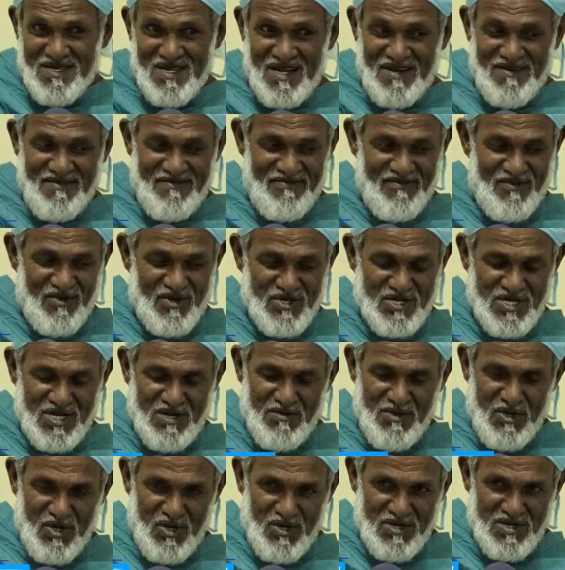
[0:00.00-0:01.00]
is not the first
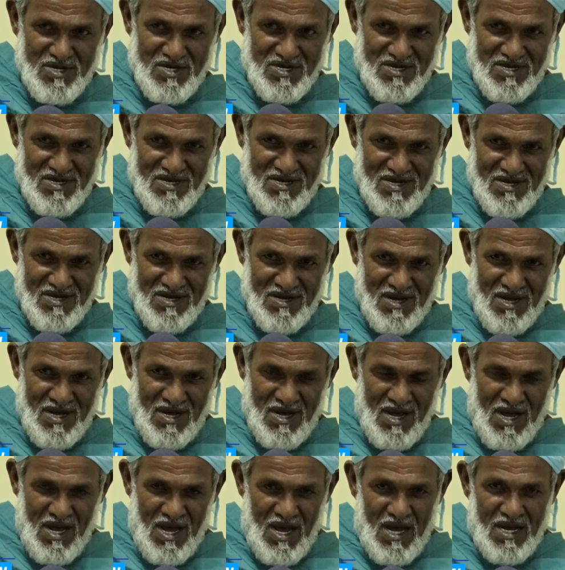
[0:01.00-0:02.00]
time because
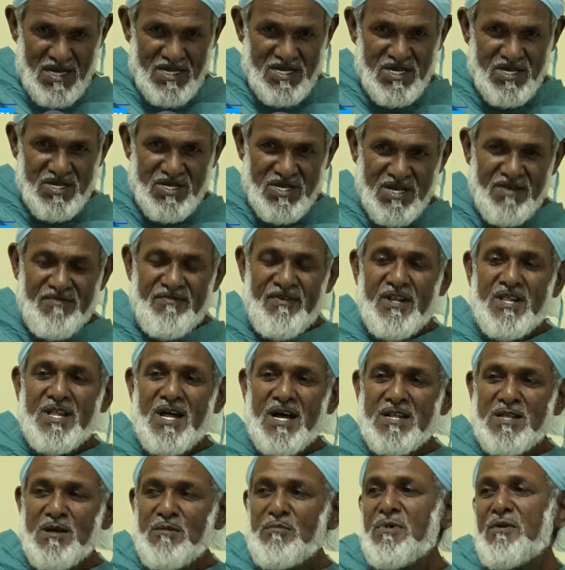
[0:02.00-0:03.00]
see civil
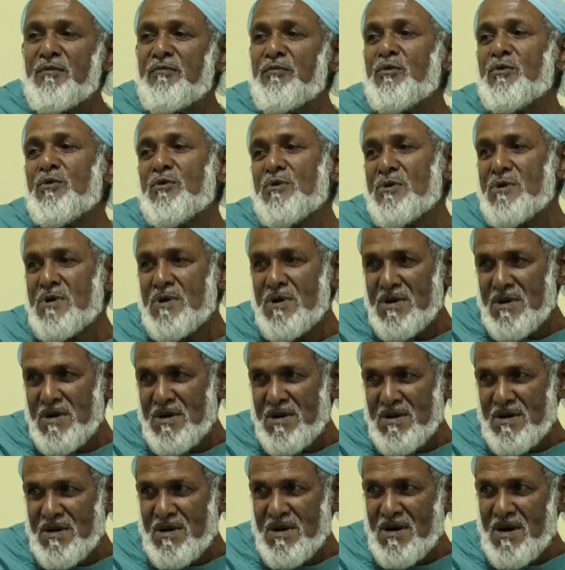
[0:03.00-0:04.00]
doctor before.
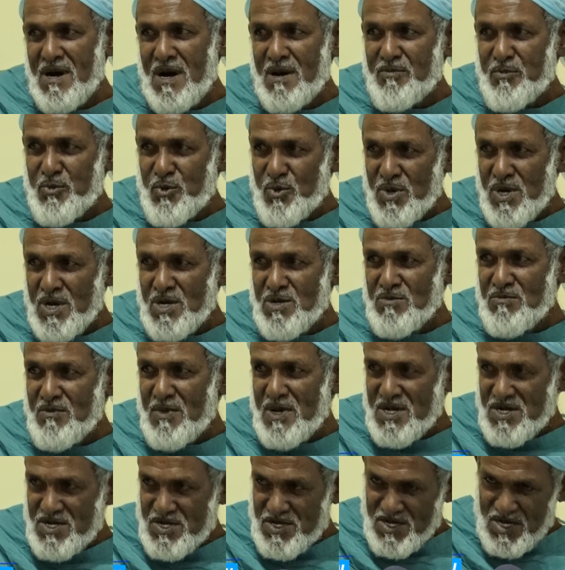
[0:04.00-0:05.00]
I put
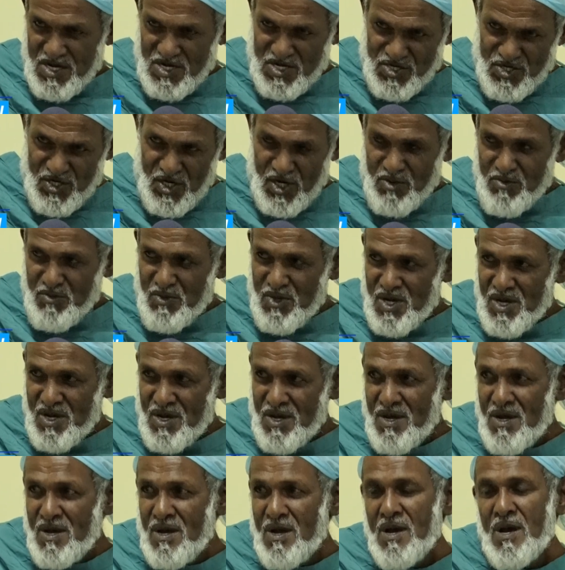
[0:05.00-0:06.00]
it, they check
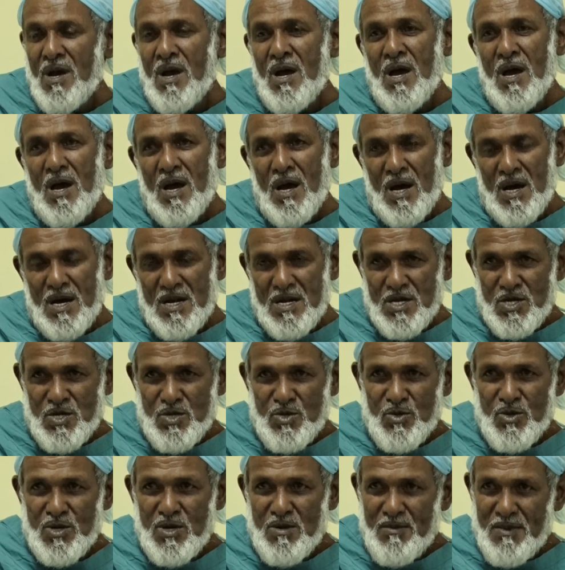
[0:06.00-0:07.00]
me and I
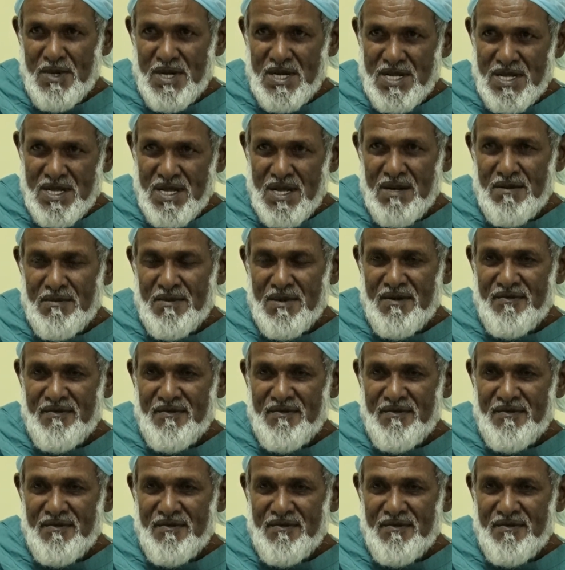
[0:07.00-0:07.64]
show them and I tell them